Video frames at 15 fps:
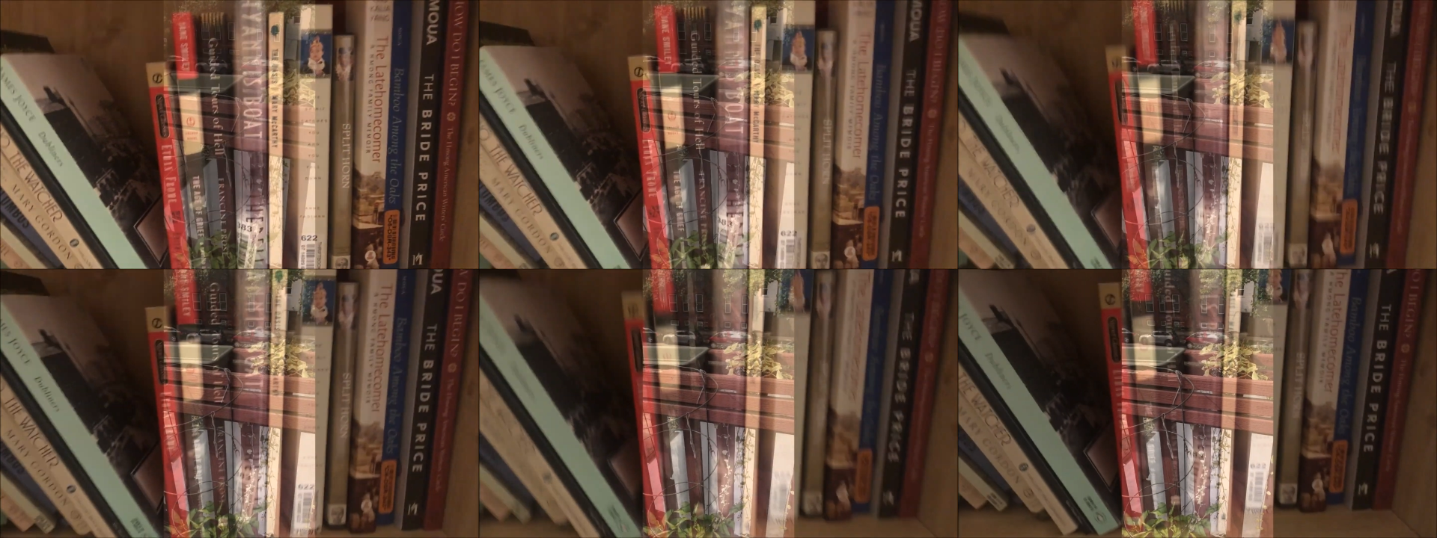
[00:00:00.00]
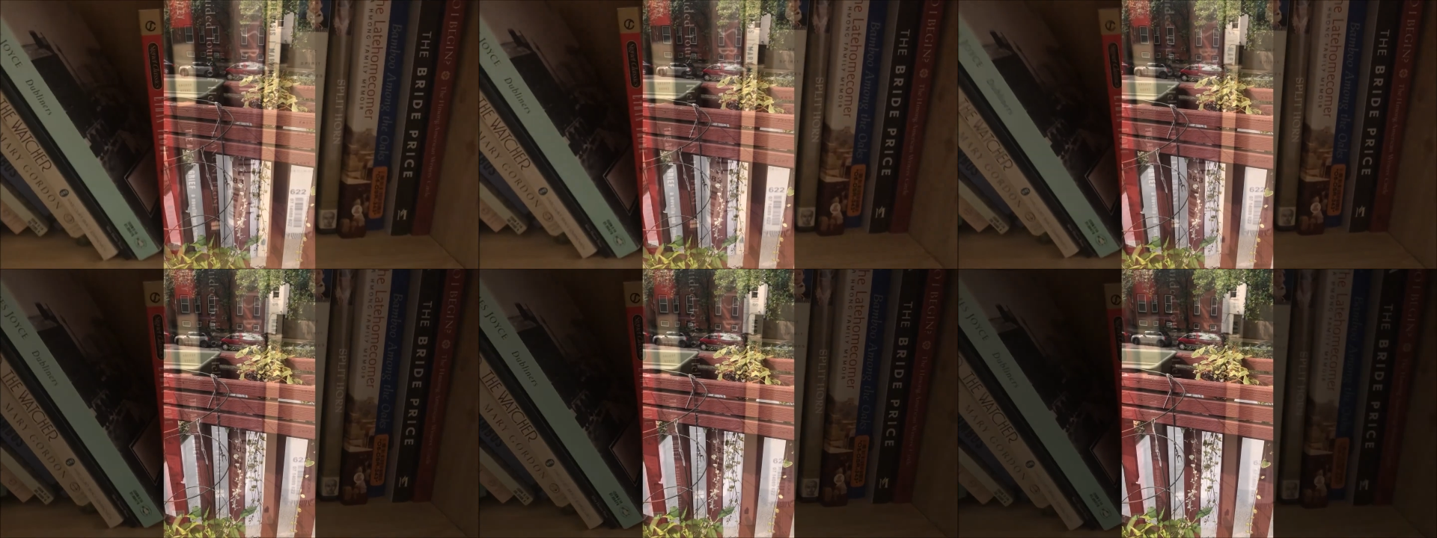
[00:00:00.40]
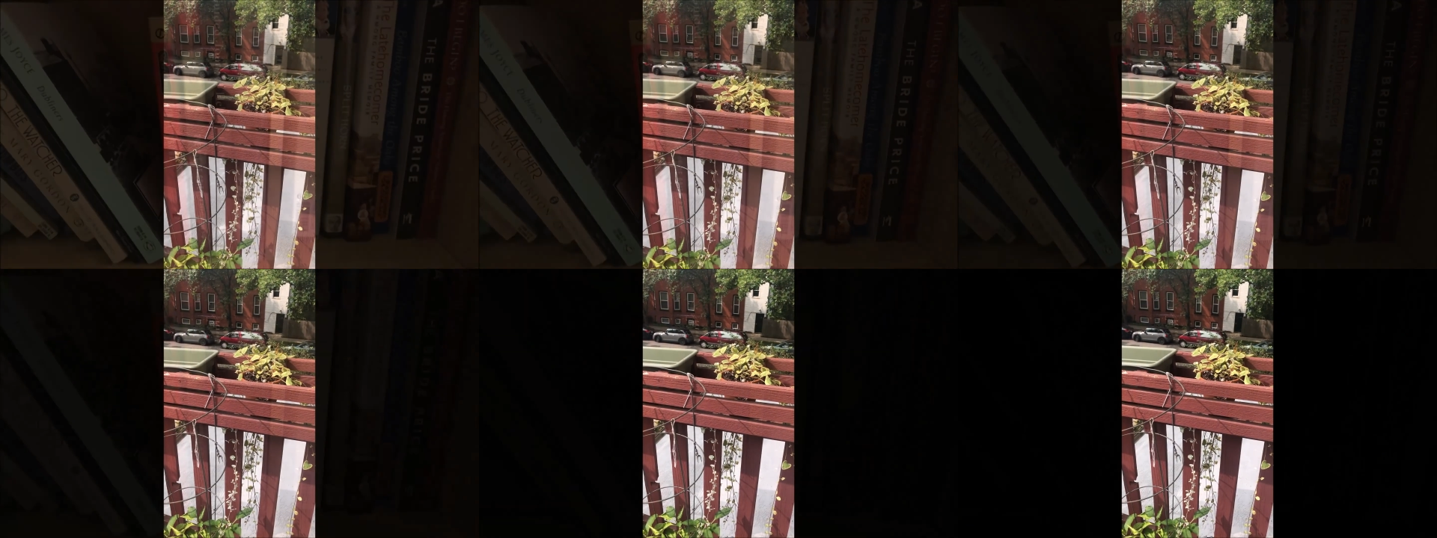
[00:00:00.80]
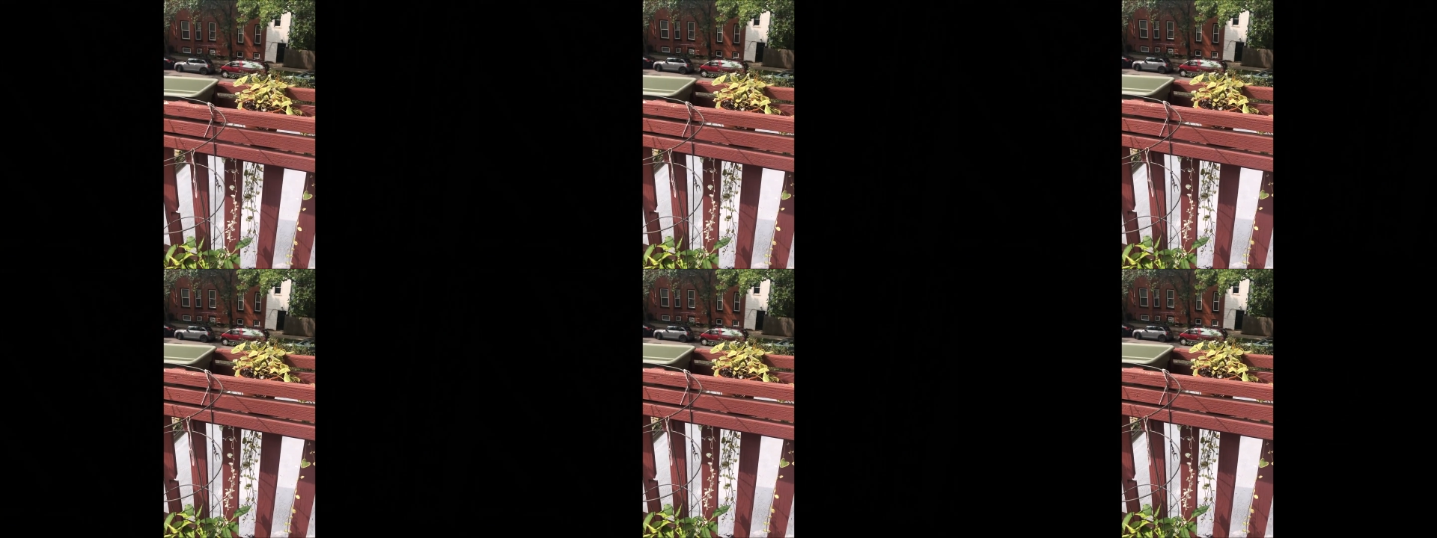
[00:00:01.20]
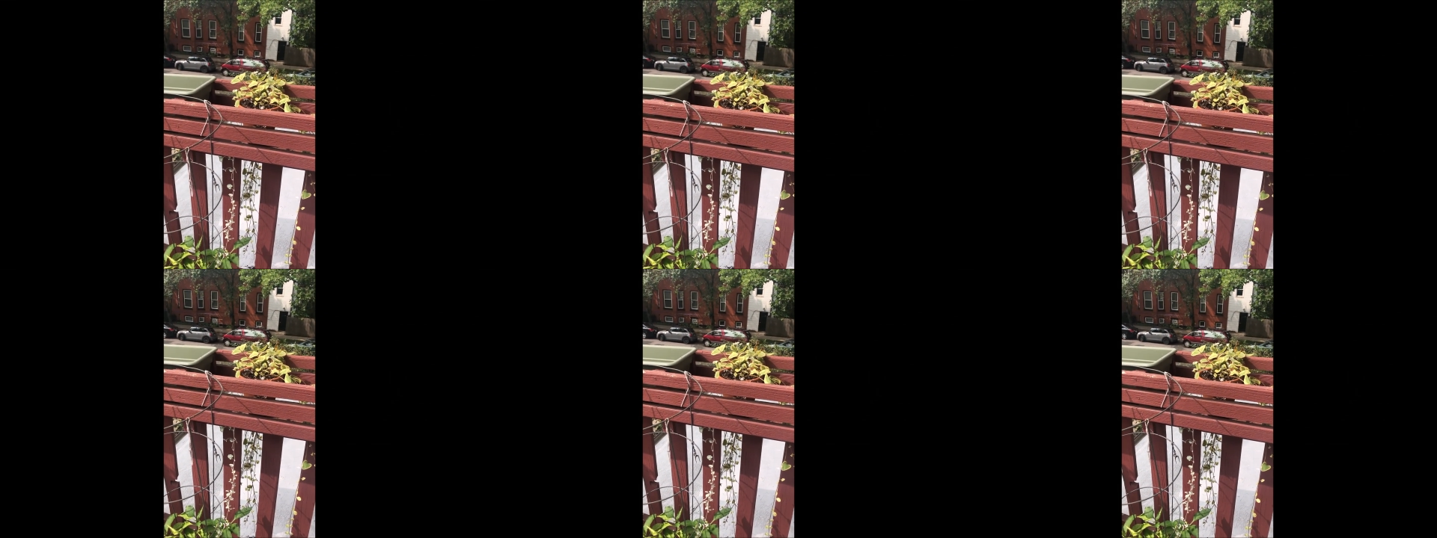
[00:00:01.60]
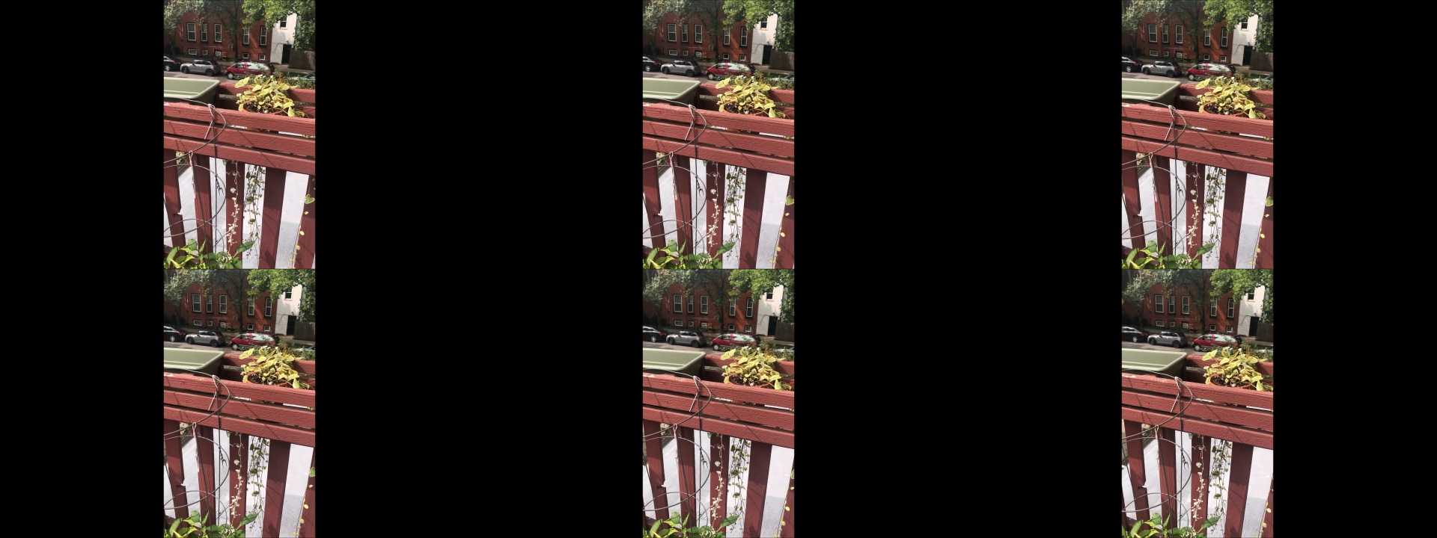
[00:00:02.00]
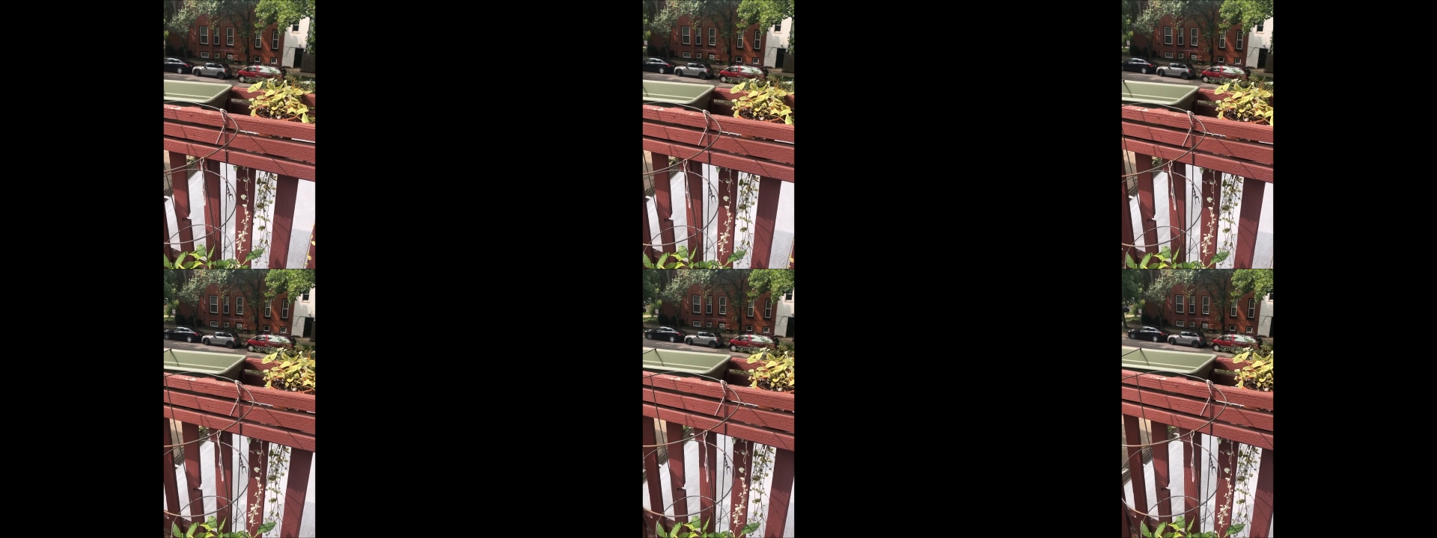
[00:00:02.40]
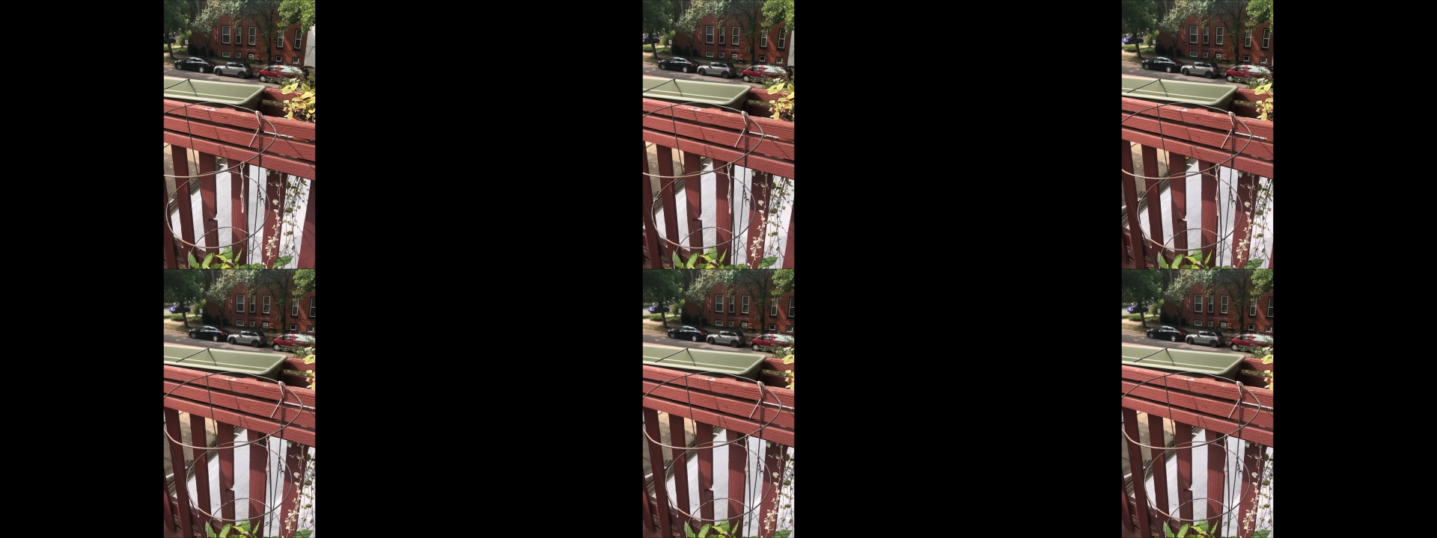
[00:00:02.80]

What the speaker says: Nobody's mouth can be seen.